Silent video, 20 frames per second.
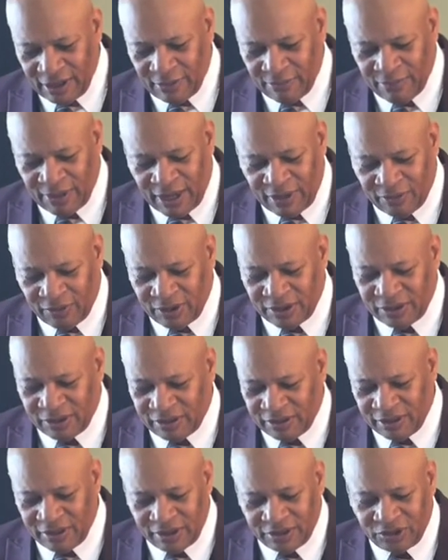About when
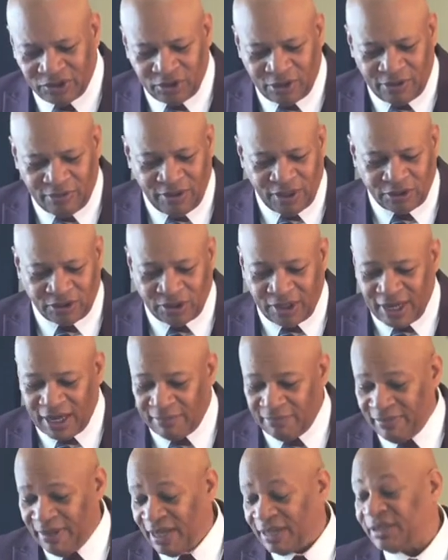the children of Israel got
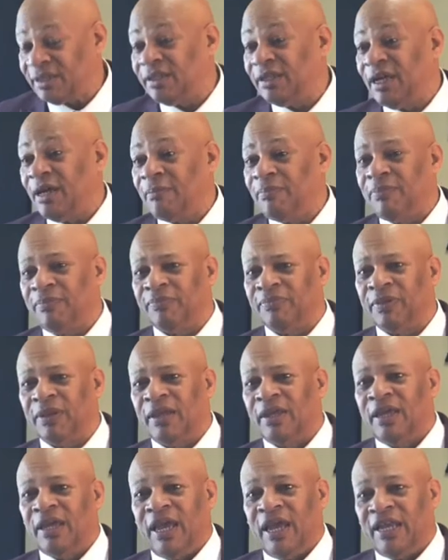messed up
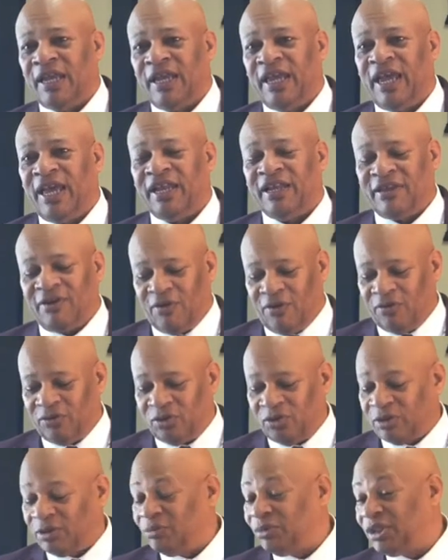and they had to go
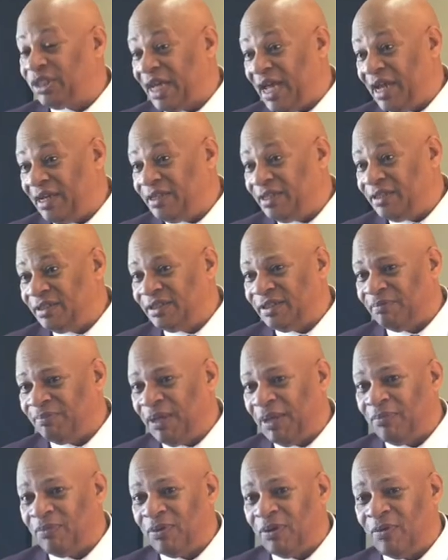through some changes and
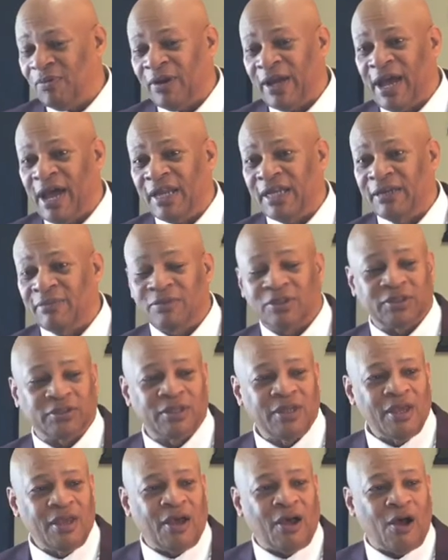people around them was
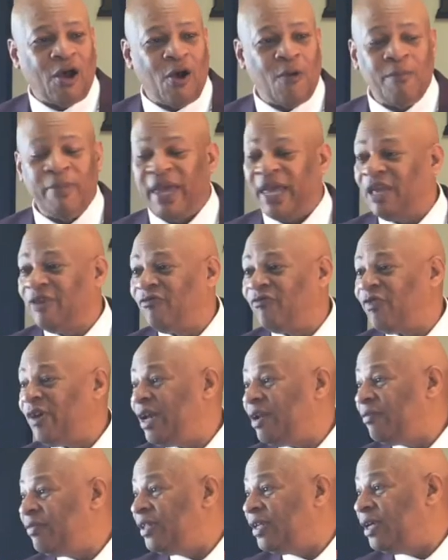all making fun
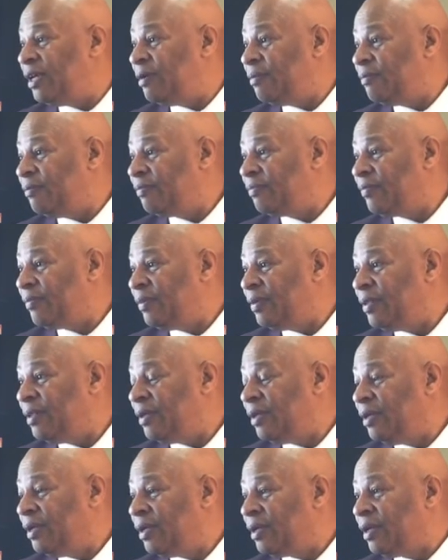of them.
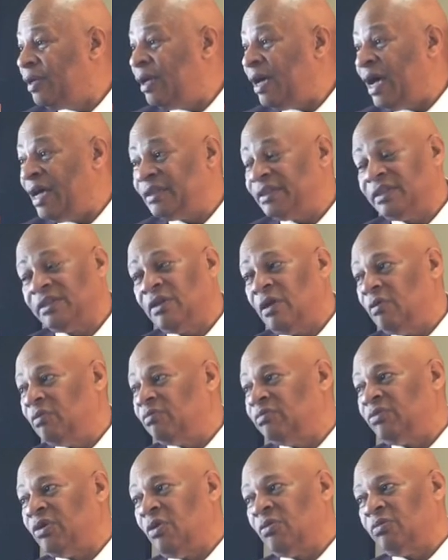God said,
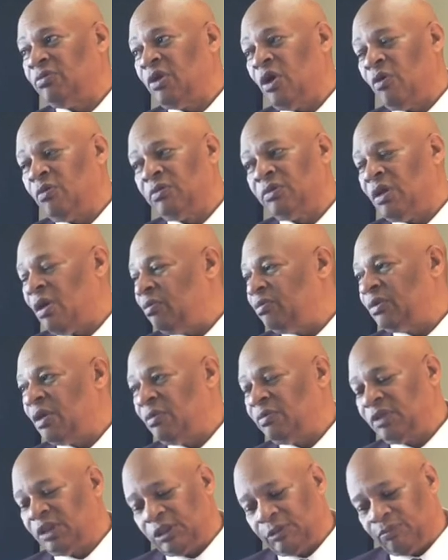don't, don't, don't, don't,
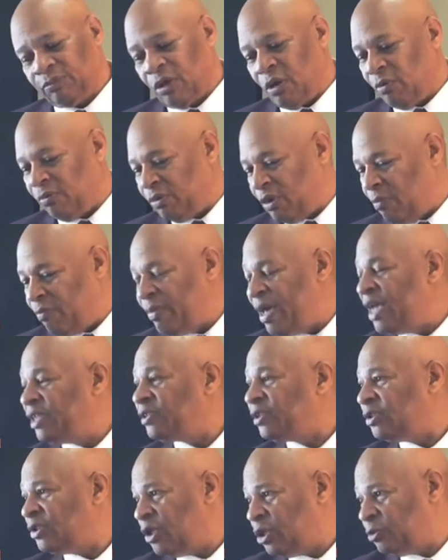don't just, don't, don't mess
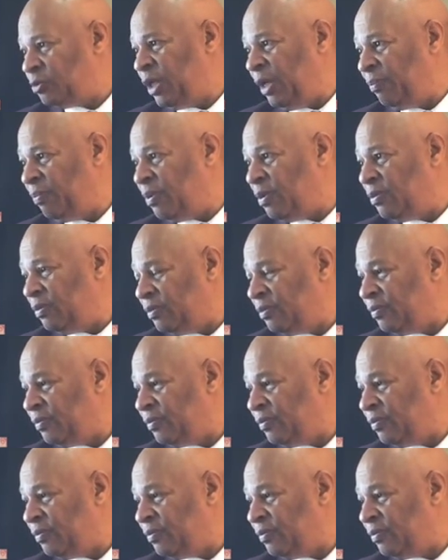with those people